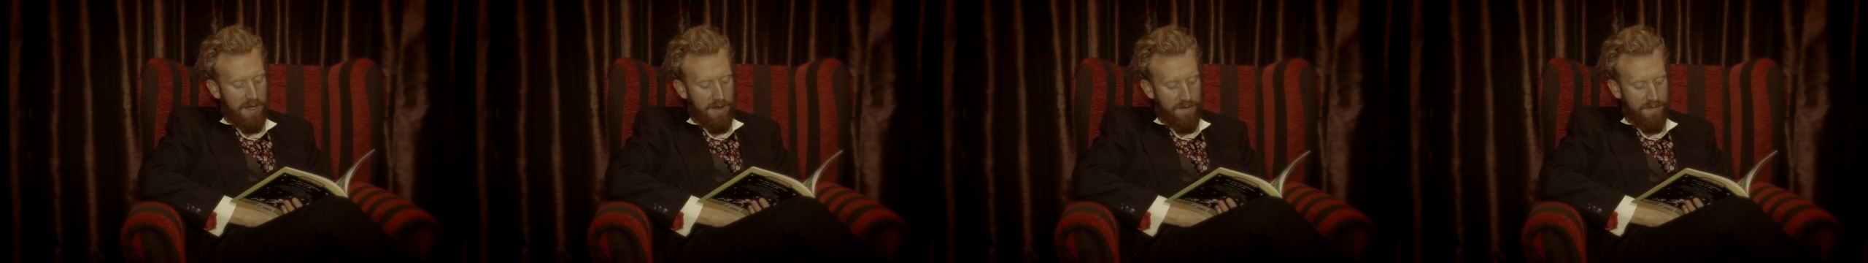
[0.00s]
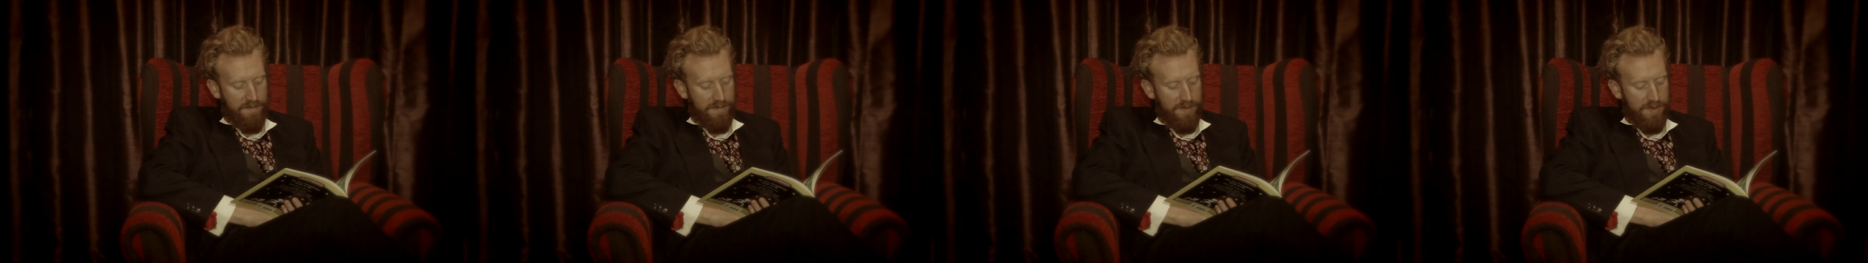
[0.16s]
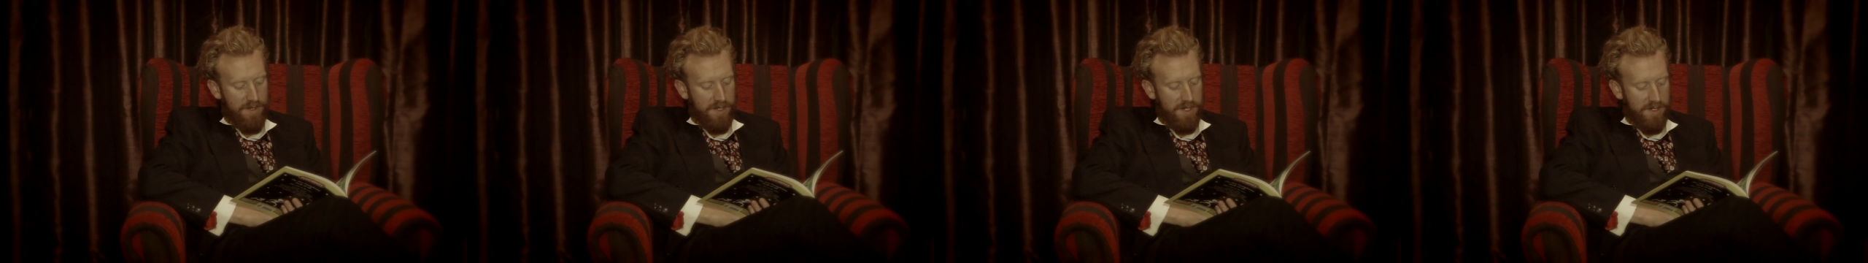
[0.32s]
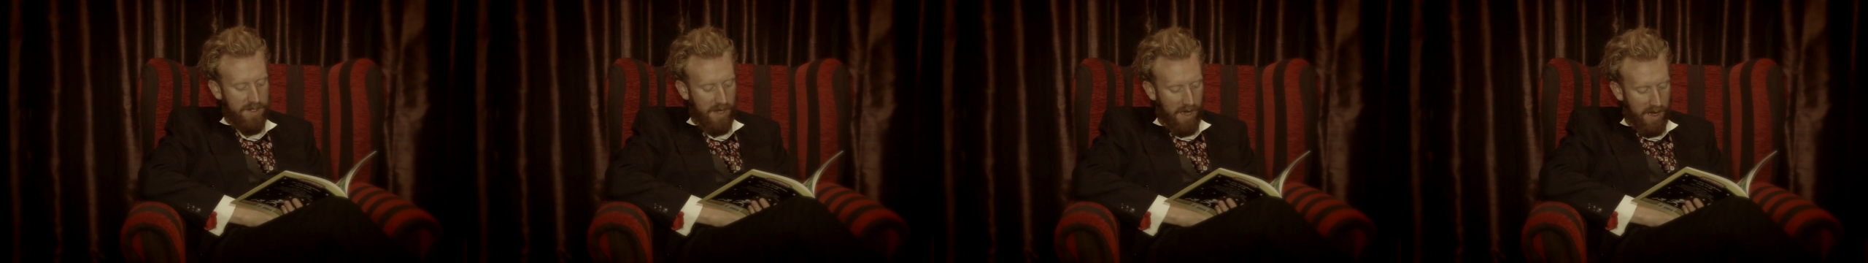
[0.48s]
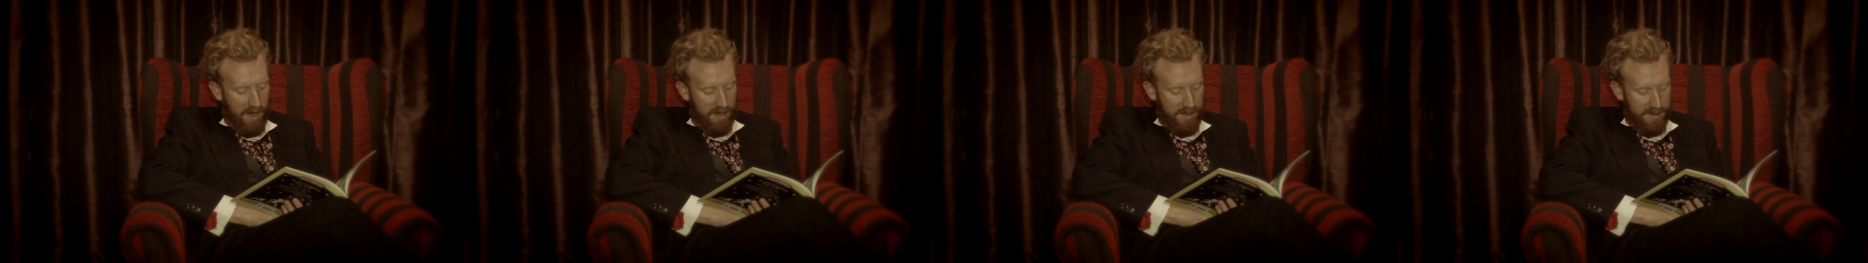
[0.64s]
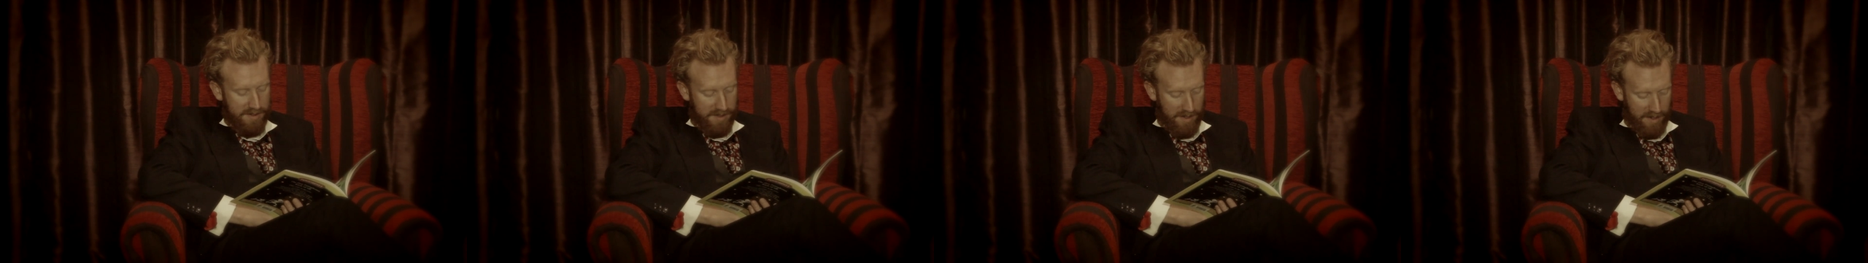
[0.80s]
left the
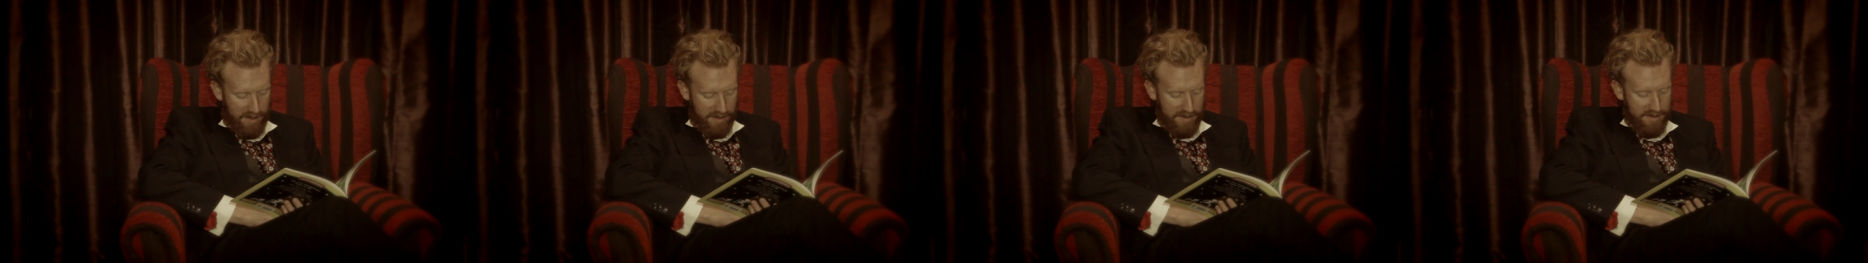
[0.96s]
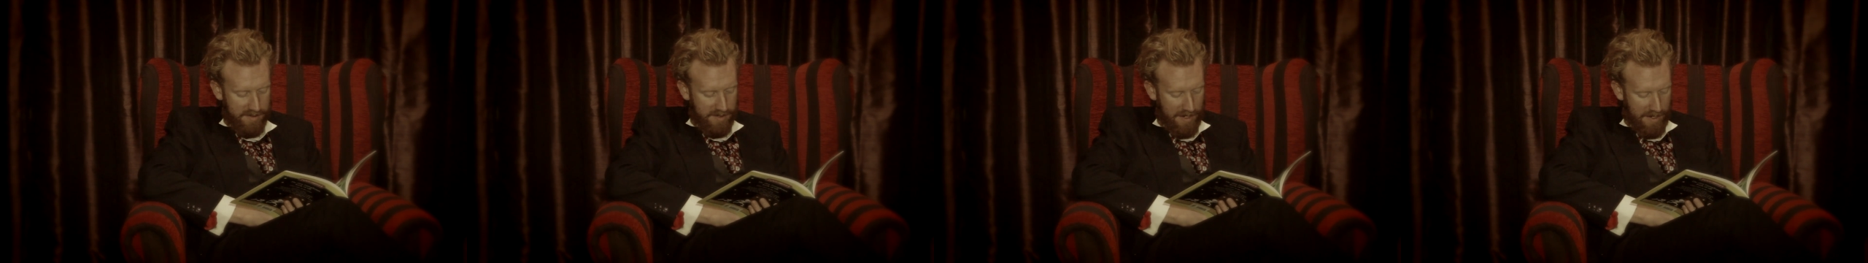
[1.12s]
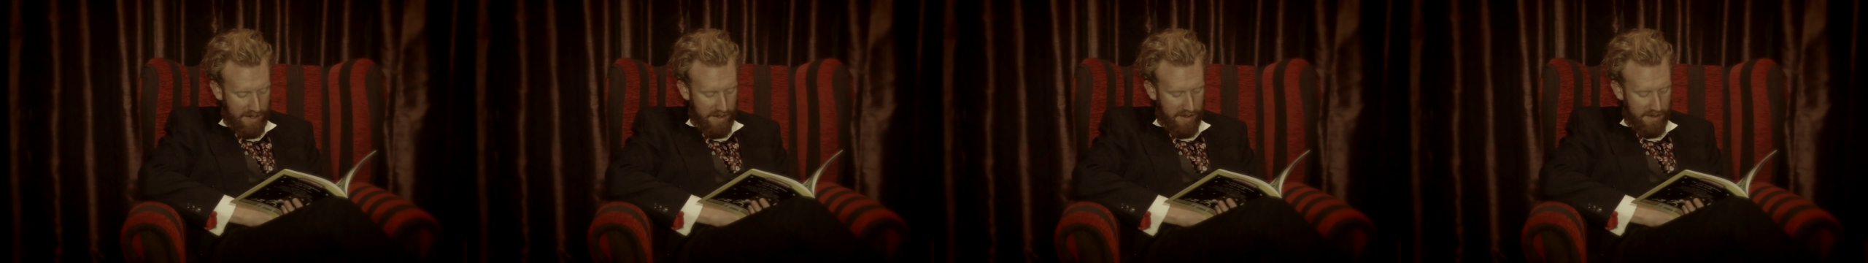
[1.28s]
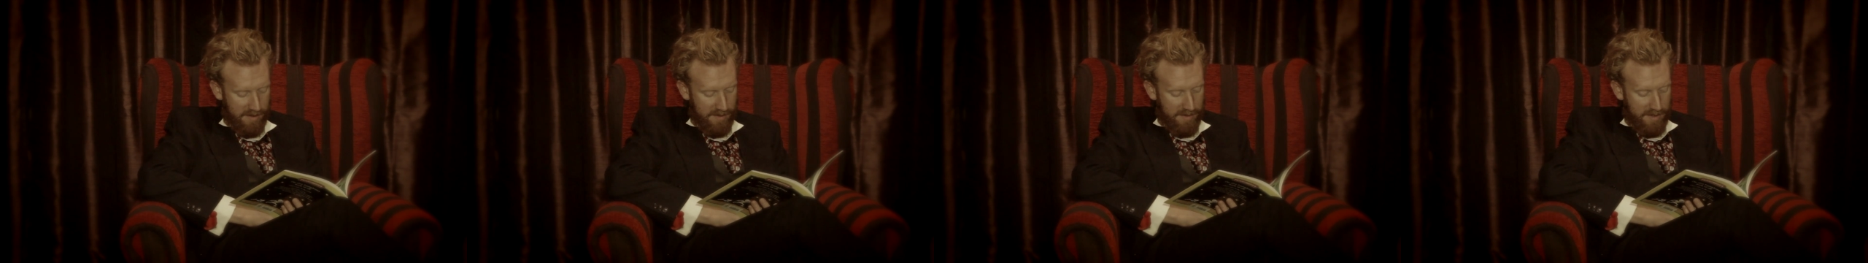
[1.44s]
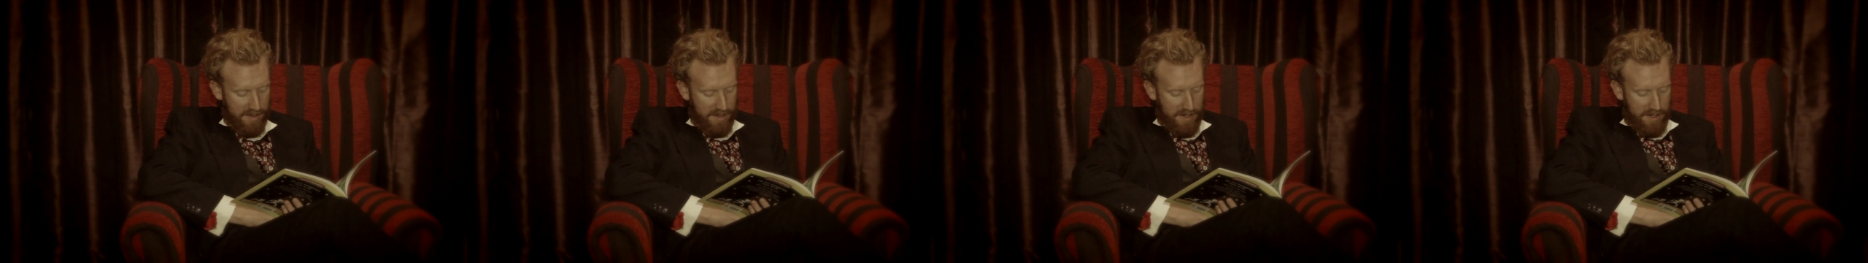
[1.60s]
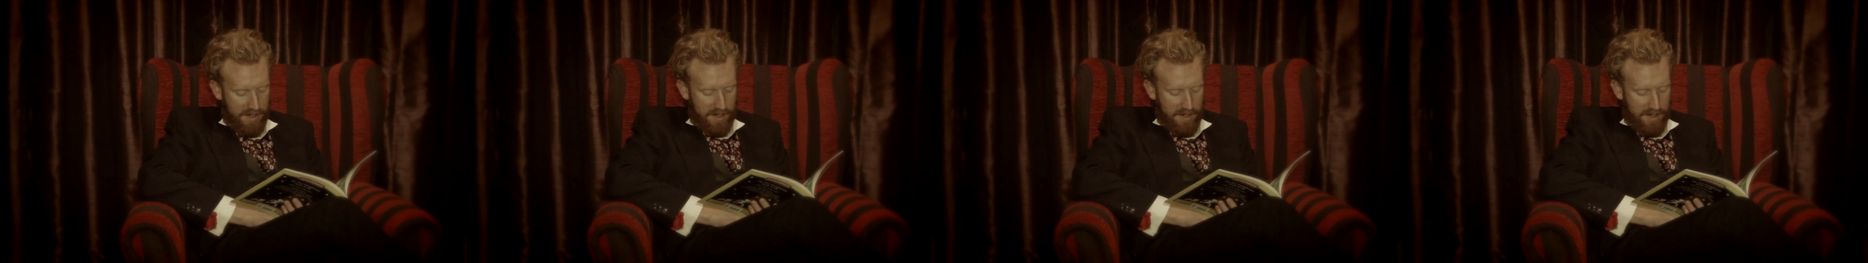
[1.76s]
dark, dark cellar,